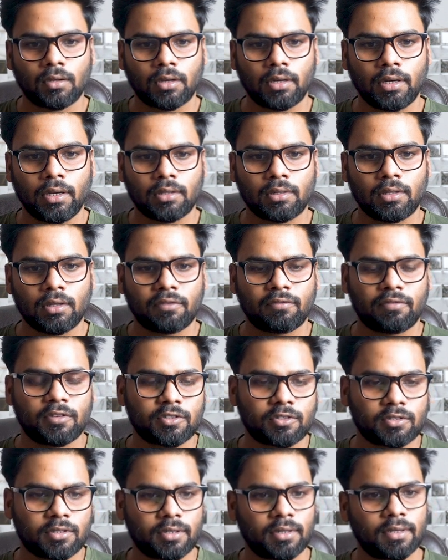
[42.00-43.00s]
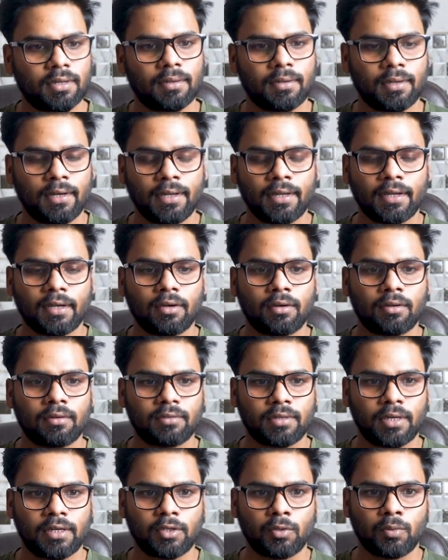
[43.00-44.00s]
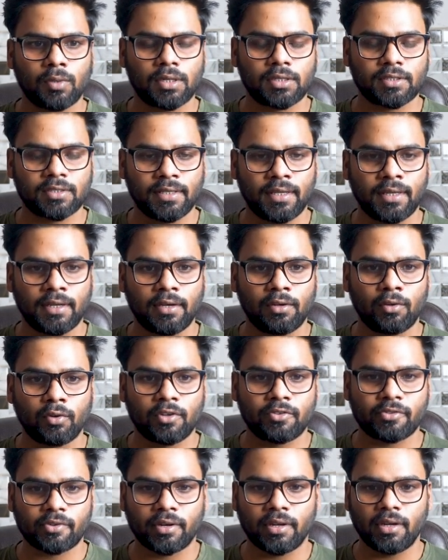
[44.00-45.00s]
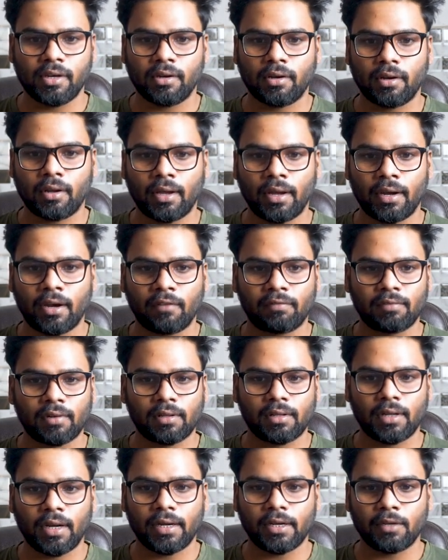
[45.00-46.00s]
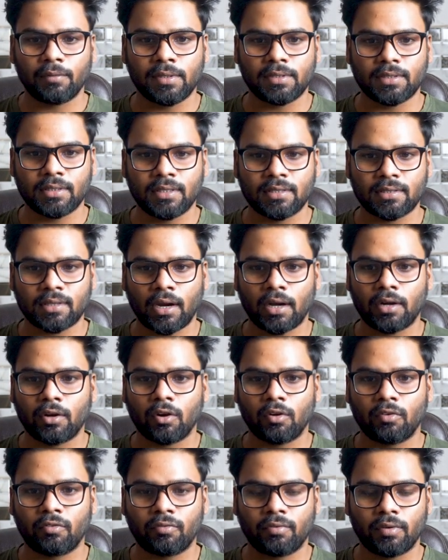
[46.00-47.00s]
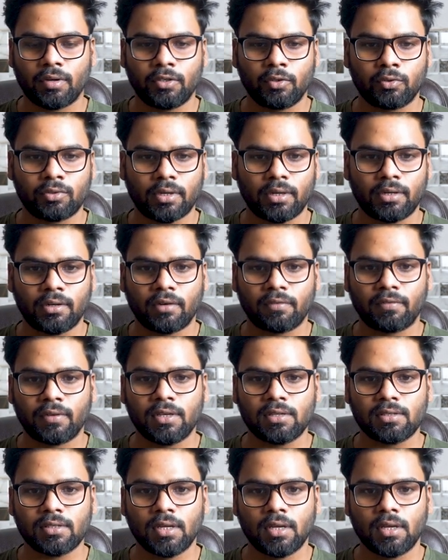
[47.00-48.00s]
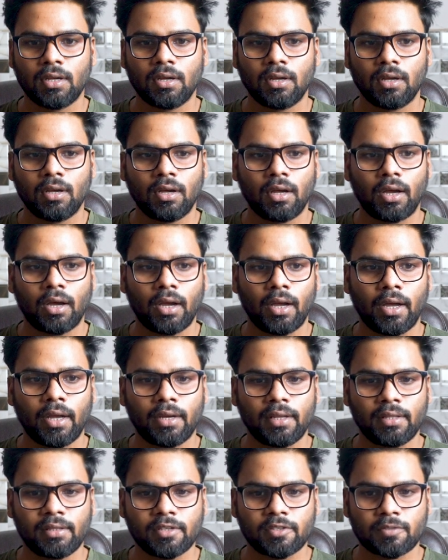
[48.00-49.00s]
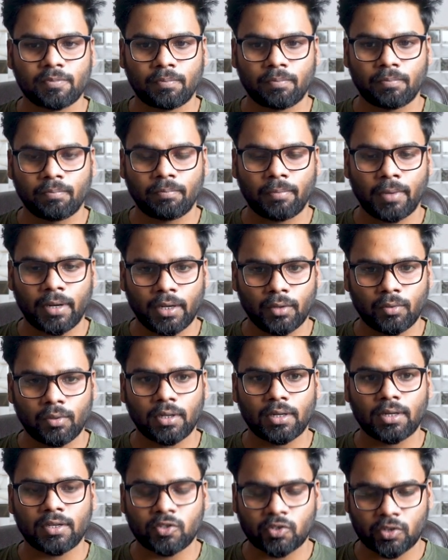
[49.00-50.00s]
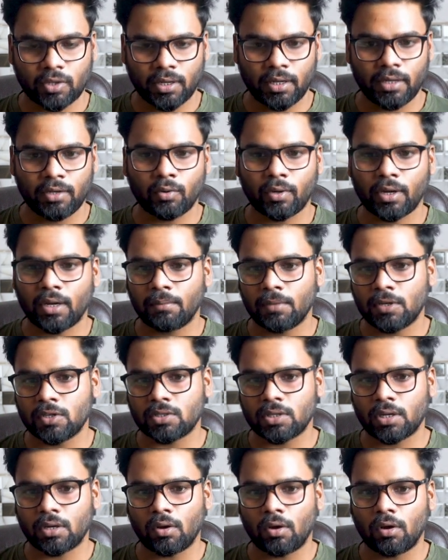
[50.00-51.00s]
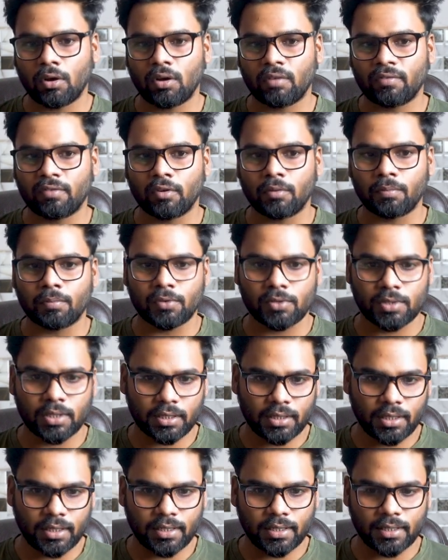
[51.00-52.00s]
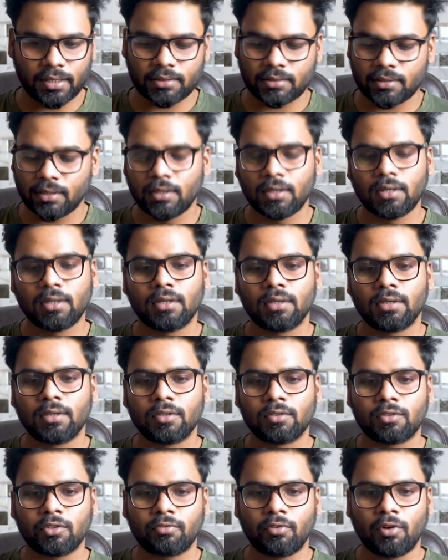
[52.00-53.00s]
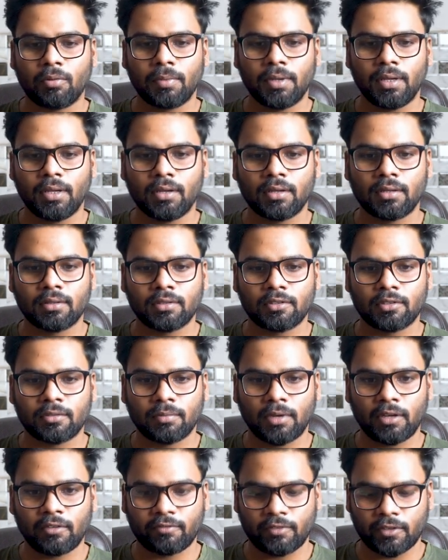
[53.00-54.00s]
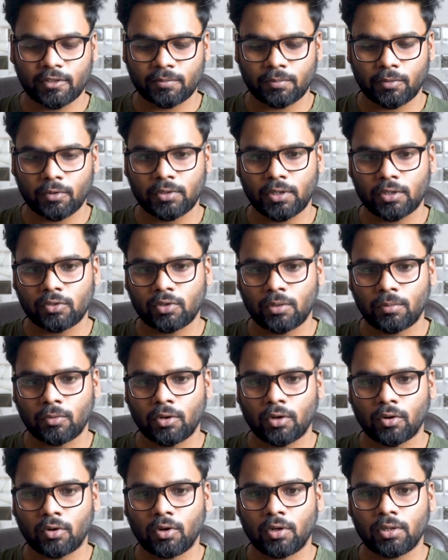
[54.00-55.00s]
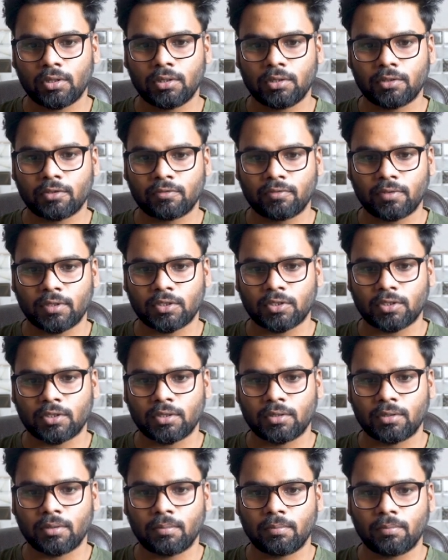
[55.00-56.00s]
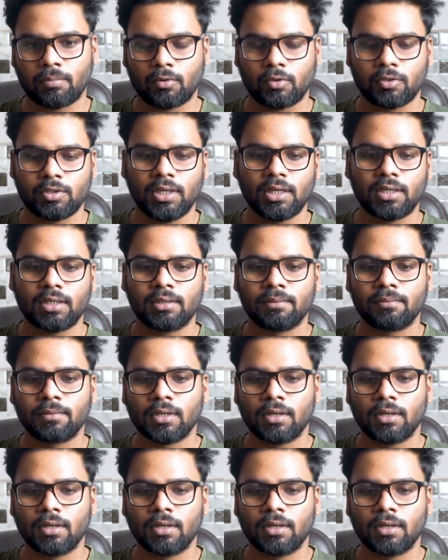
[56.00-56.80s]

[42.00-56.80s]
Click the first link that you are seeing in your screen, and after that you will see this kind of user interface, and in this particular screen you can mention all of your project details. So for me, this is my first project, so I'm gonna call this first project,